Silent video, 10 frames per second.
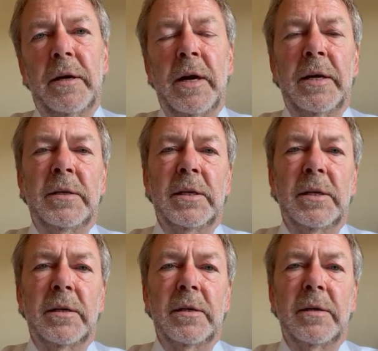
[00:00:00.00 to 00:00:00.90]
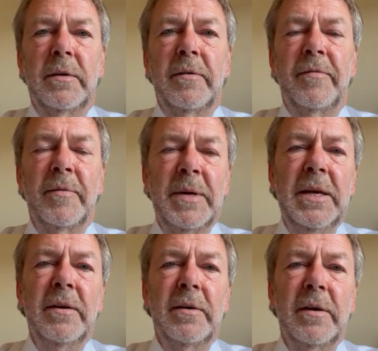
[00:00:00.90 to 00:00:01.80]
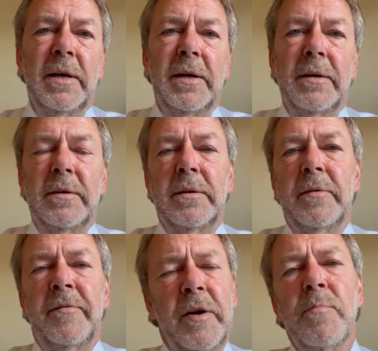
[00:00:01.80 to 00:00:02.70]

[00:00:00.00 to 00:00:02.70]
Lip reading: And for me, very